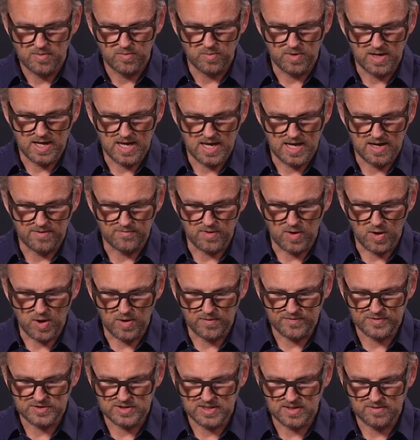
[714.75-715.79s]
We have
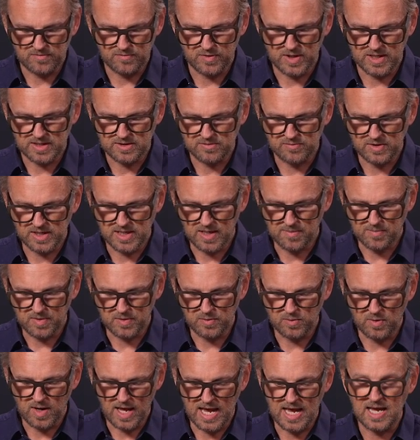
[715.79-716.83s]
offset red, green, and
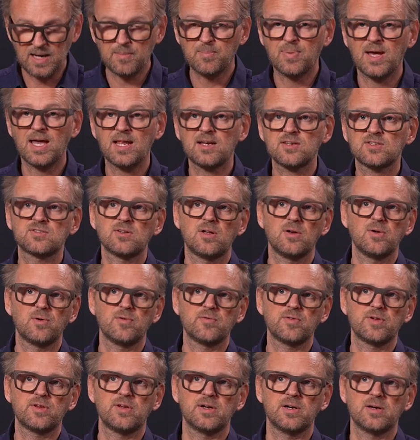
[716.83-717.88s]
blue, and pedestal
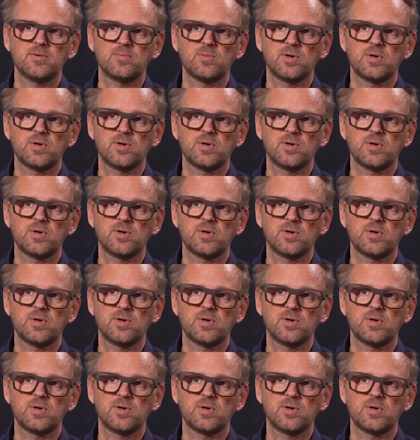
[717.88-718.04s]
over here,